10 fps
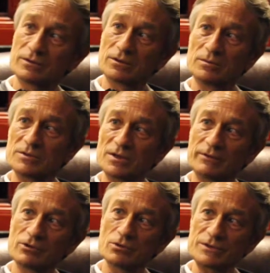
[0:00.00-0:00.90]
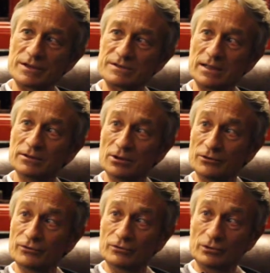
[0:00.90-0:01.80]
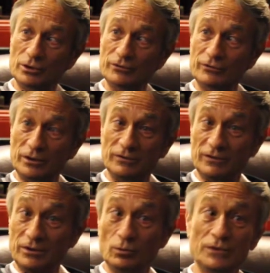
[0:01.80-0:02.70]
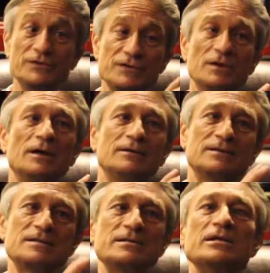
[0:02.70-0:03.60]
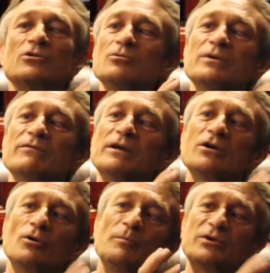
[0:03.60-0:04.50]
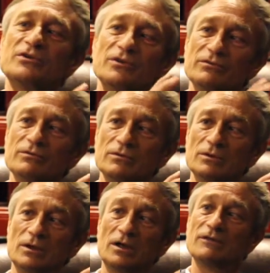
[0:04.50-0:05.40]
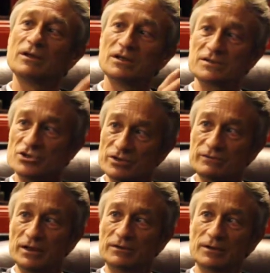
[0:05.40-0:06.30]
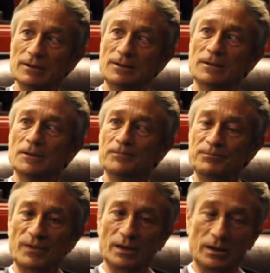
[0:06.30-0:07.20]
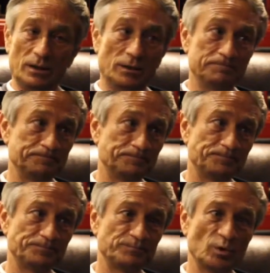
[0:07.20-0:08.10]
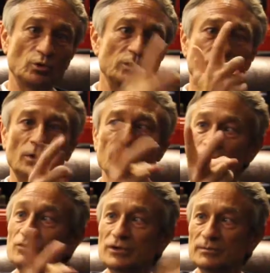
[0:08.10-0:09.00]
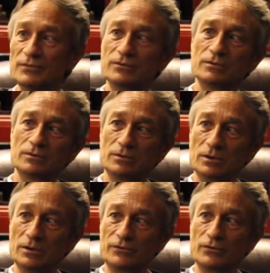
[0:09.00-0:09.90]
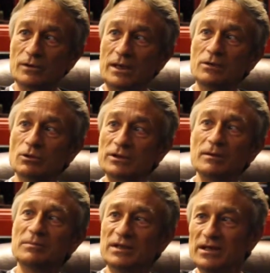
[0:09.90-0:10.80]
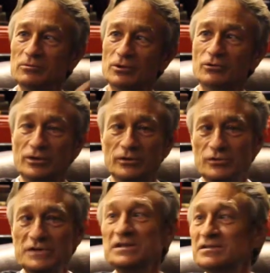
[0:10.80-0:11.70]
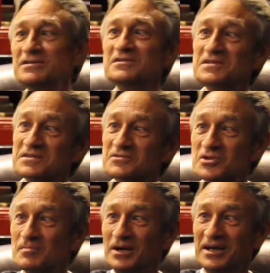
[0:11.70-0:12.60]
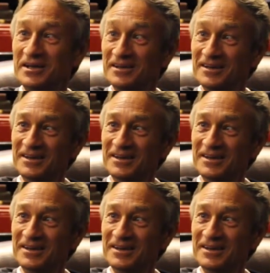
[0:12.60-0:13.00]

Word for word: Uh, Mr. Irvin has done a lot, lot, and he wants this league to be very competitive. I think he has achieved that. Um, not only one or two teams. Uh, so anyone can beat anyone today. You see this season Chippa again.